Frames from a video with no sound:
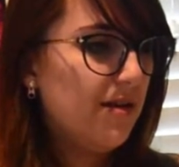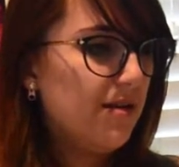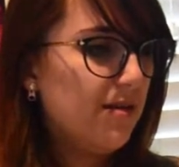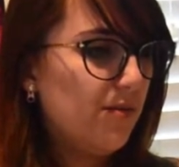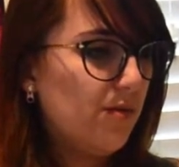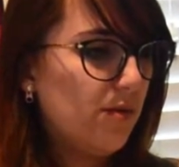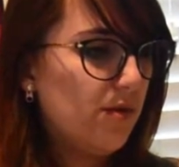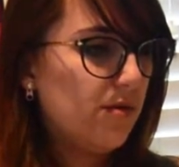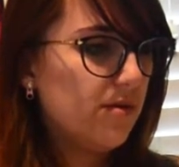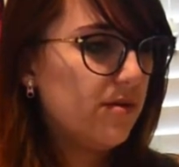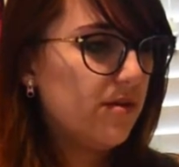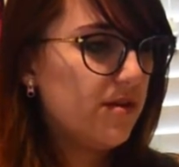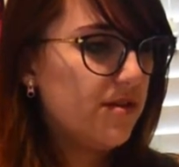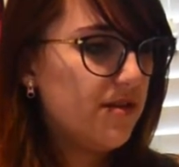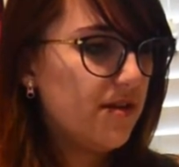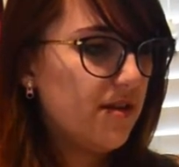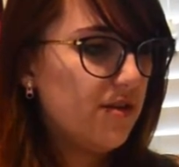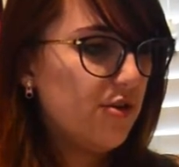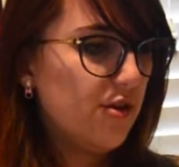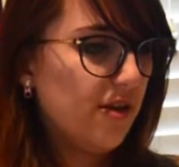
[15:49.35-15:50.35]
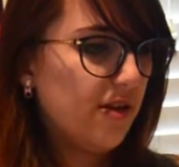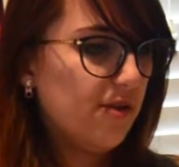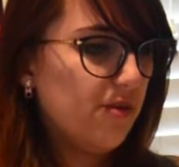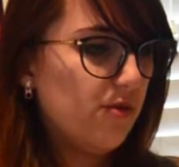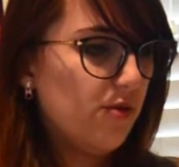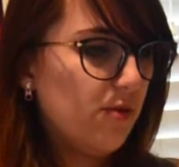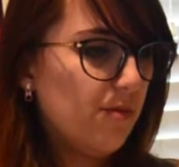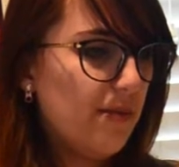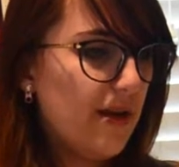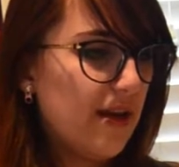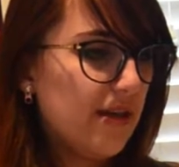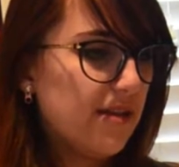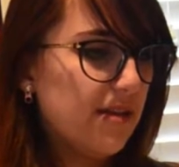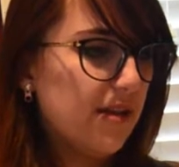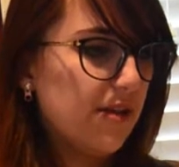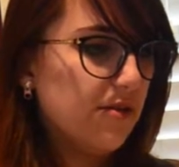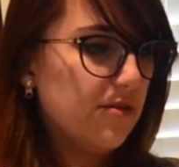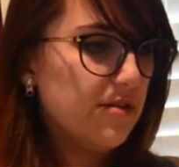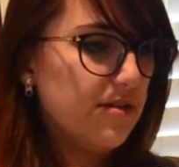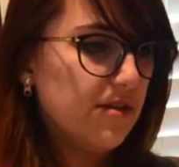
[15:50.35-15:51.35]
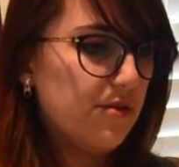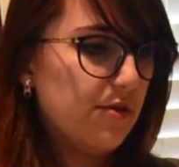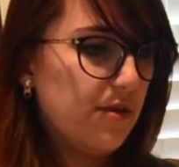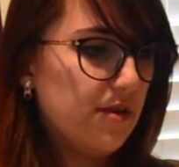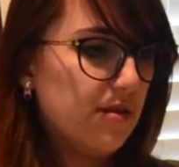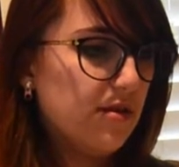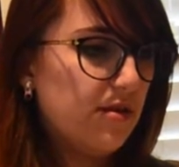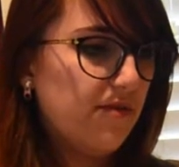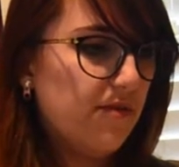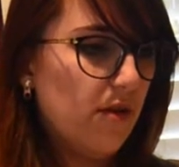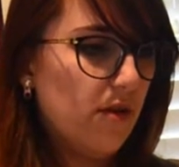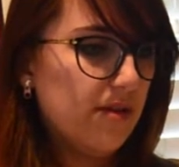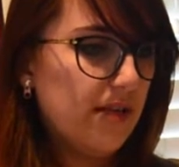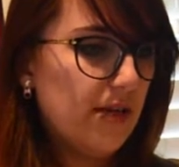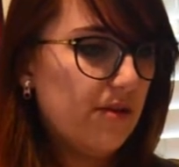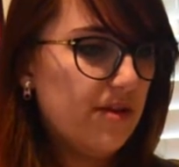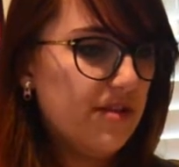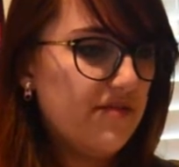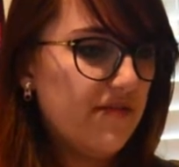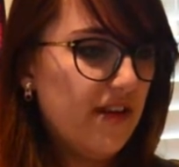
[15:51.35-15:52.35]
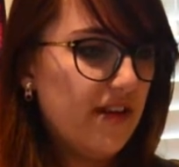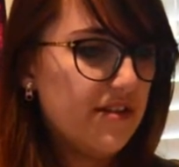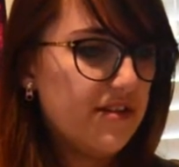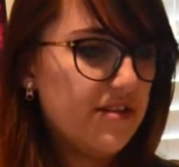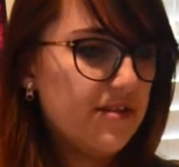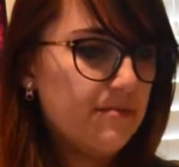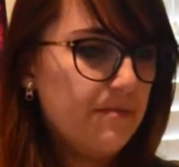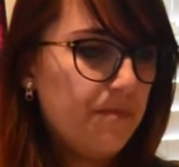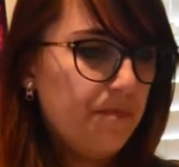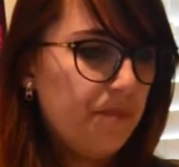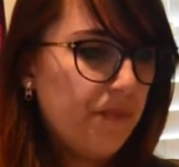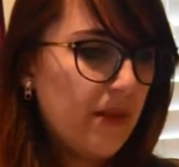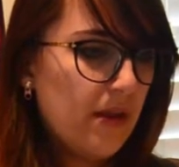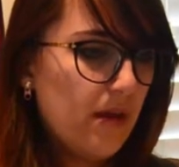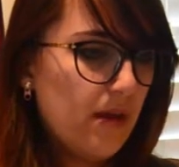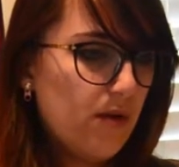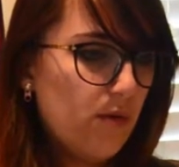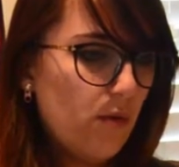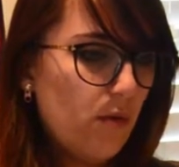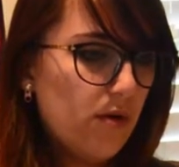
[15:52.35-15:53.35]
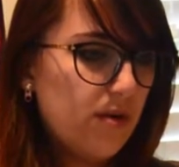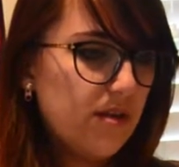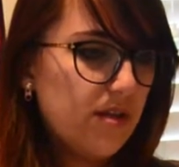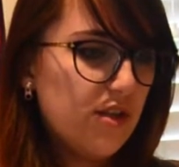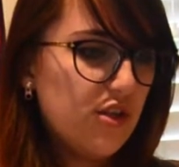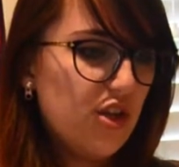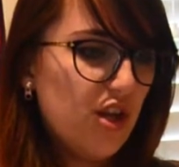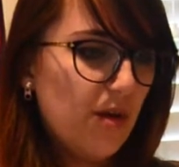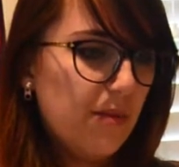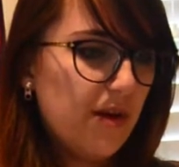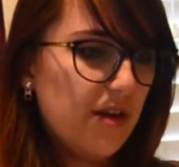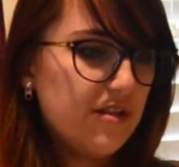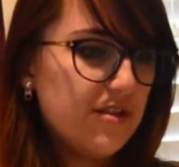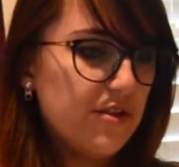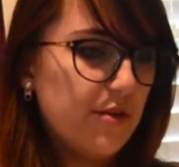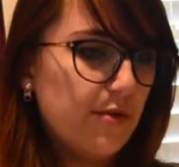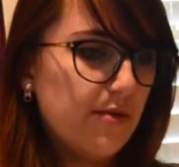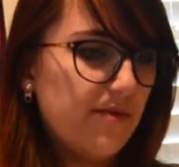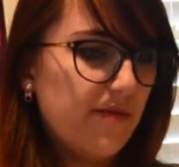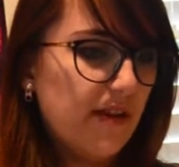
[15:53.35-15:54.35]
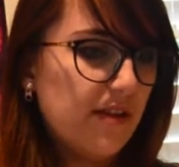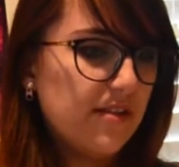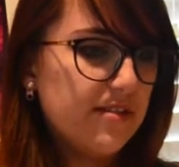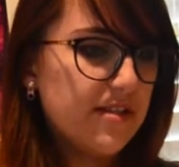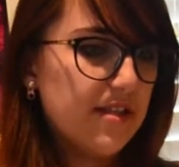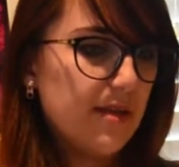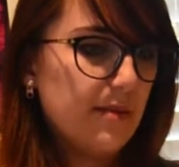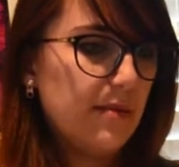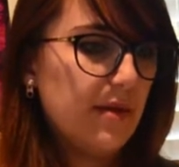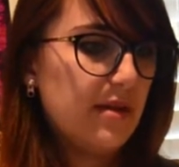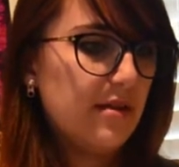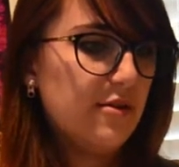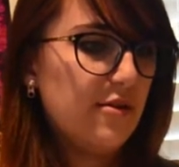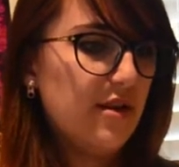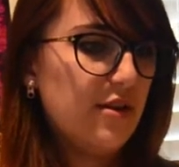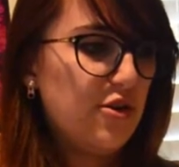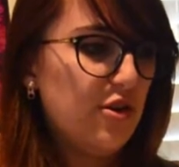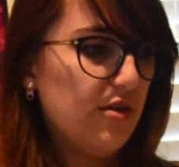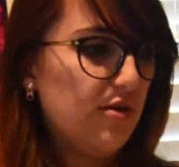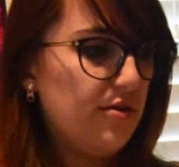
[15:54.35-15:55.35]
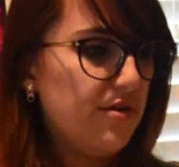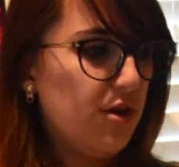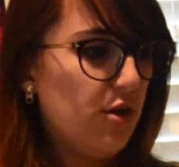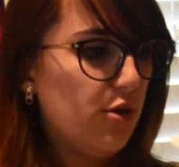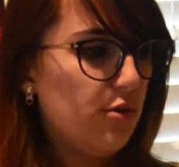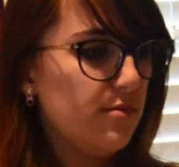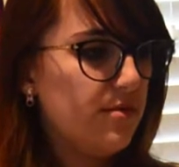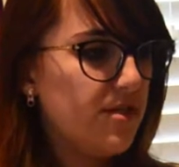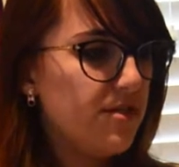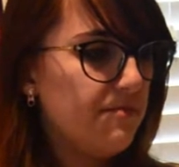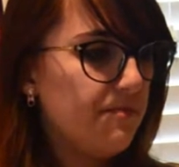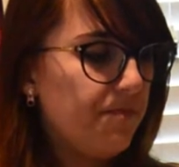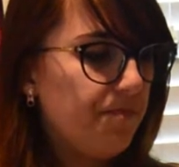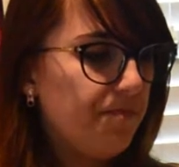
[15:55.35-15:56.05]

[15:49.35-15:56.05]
the warden said, trying to hold back tears that threatened to fall down his face. The warden and Jailbot soon fell asleep in each other's arms.